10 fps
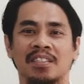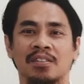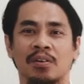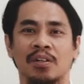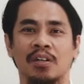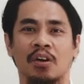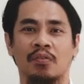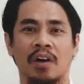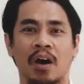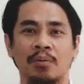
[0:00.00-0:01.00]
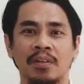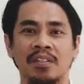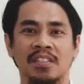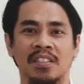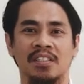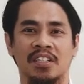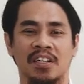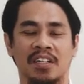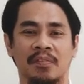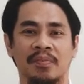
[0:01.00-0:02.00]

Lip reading: story of our recent training,